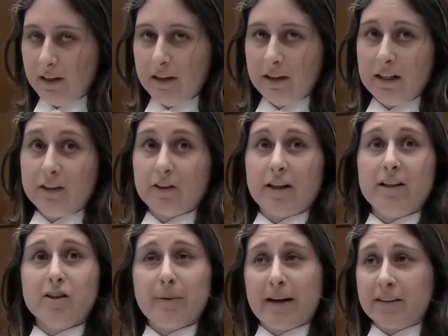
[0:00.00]
either
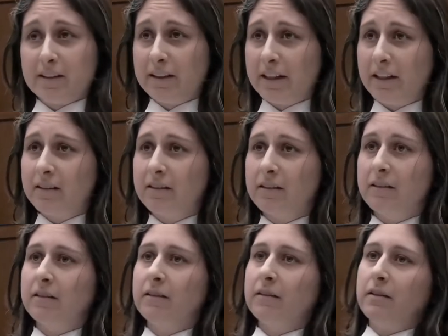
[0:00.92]
independently
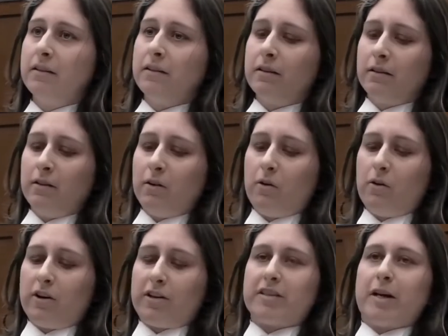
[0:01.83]
or
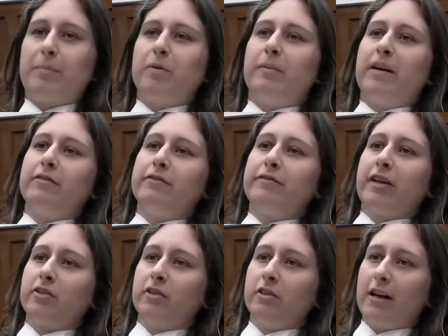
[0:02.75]
to supplement
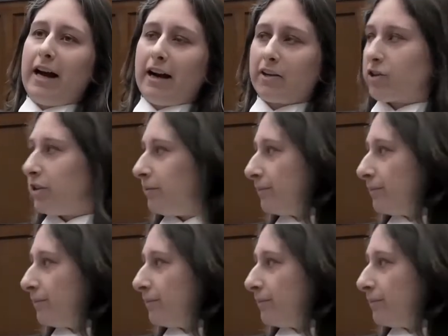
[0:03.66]
federal action.